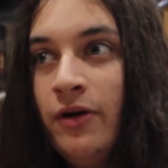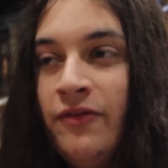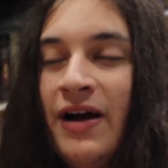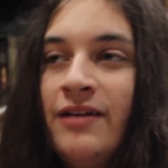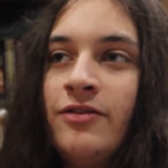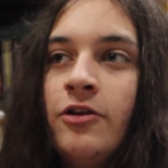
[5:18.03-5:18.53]
We've
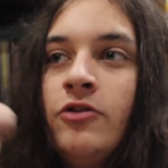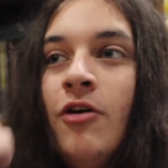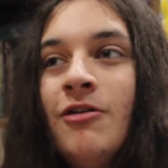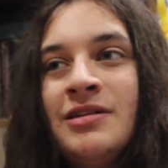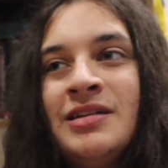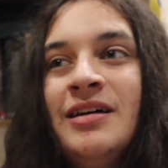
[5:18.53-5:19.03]
had the
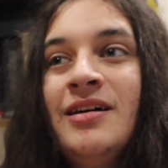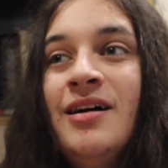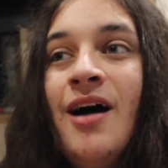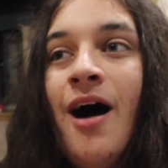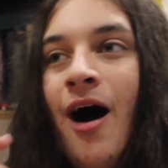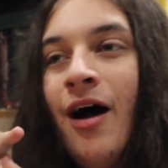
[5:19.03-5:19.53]
Doctor
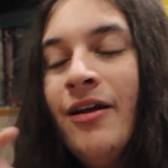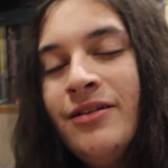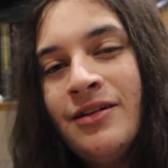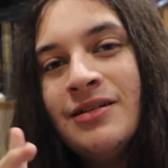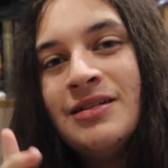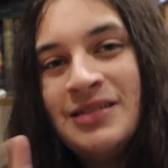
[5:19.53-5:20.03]

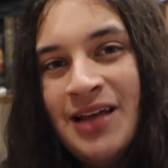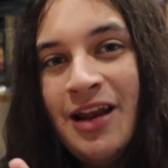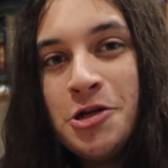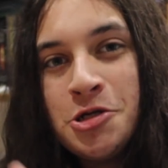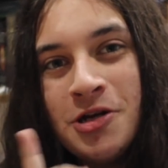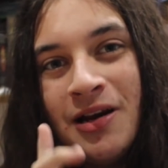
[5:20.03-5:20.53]

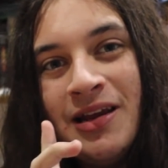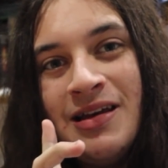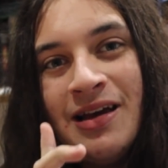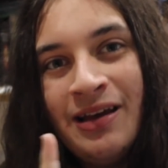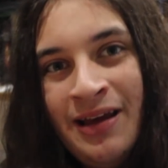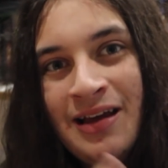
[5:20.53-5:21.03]

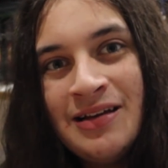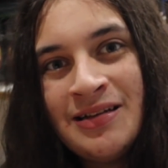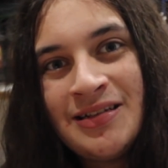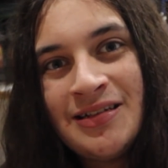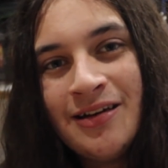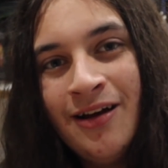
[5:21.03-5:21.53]
unconsensually
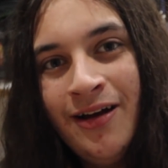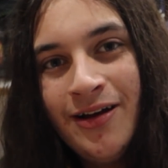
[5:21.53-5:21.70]
kiss